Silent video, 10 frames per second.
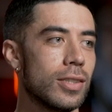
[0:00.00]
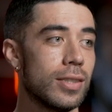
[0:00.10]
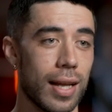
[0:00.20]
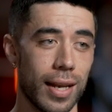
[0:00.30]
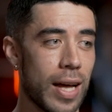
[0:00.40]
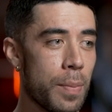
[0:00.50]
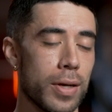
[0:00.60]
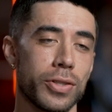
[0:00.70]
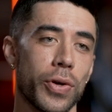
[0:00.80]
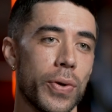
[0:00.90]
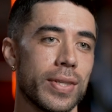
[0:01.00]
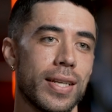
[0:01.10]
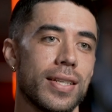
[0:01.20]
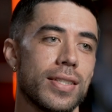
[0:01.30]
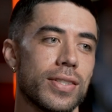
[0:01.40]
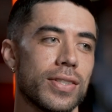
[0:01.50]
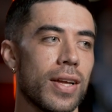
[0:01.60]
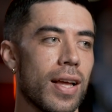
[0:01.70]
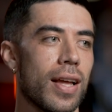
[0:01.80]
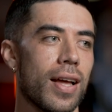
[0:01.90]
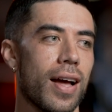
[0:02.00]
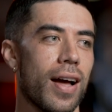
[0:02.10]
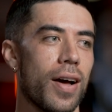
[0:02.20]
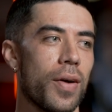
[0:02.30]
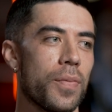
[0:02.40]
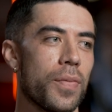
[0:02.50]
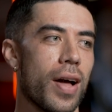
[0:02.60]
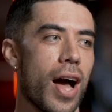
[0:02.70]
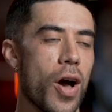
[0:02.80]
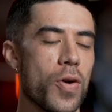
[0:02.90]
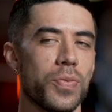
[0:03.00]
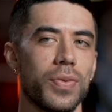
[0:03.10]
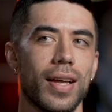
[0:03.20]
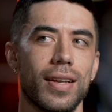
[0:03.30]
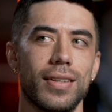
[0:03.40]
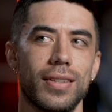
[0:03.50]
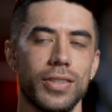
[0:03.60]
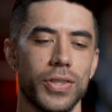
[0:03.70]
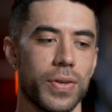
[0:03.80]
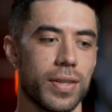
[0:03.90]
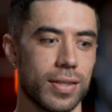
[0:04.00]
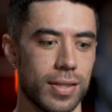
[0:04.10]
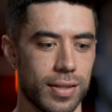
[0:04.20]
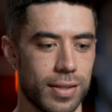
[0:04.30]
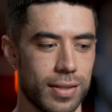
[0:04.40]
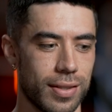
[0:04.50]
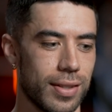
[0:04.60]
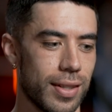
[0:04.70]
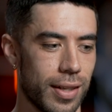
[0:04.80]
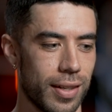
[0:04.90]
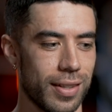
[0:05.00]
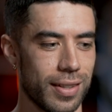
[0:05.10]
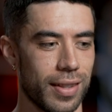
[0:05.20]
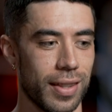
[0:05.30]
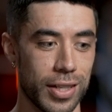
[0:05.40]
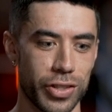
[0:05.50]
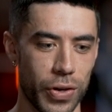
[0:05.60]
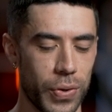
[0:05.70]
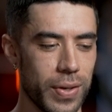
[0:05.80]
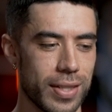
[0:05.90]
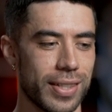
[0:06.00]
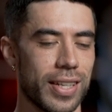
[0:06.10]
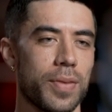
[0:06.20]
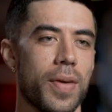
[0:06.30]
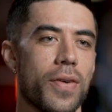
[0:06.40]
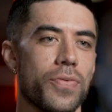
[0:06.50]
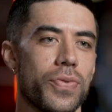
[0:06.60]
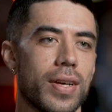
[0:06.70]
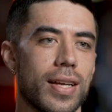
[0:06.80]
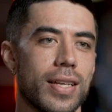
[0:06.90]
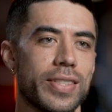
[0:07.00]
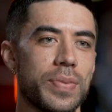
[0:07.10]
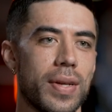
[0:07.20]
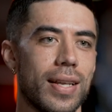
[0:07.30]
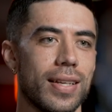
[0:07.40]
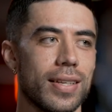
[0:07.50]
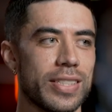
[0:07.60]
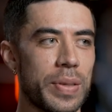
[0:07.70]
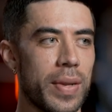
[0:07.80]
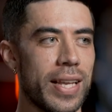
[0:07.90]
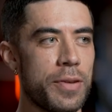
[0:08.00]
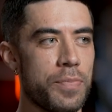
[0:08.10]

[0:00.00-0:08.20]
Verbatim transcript: selling out my shows, and I just uh, I hope that you know, this is this show is going to have a, a, similar similar